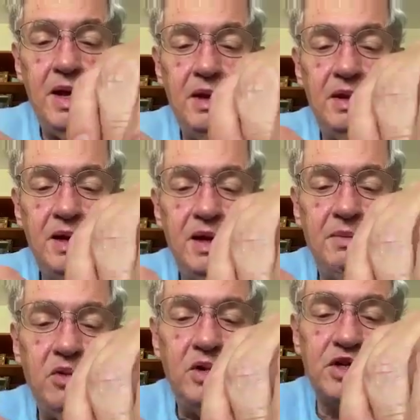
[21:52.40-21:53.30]
And then
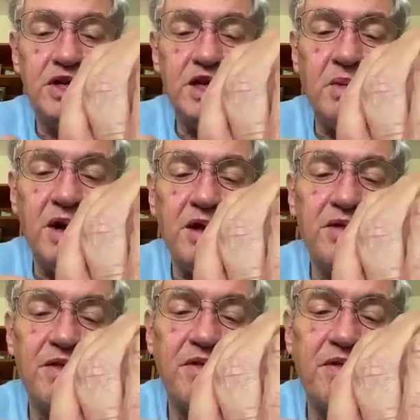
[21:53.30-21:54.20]
I'm going to take my
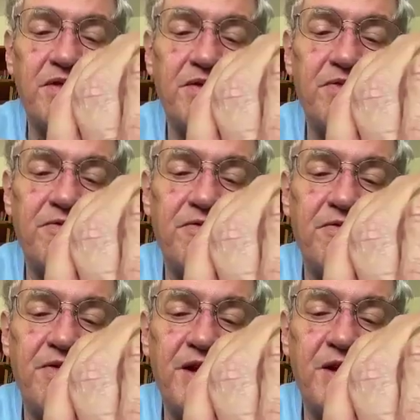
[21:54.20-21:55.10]

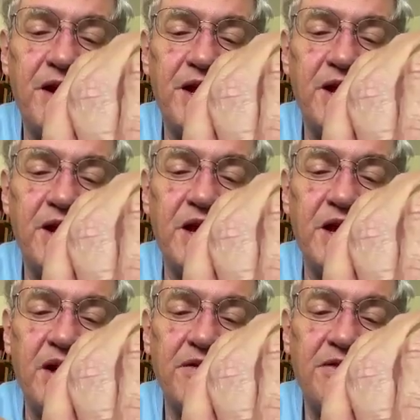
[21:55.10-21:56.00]
fingernail
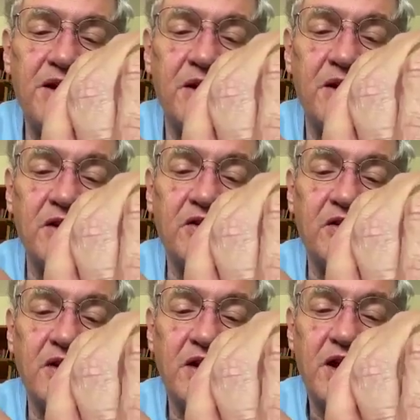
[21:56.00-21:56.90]
and my fingers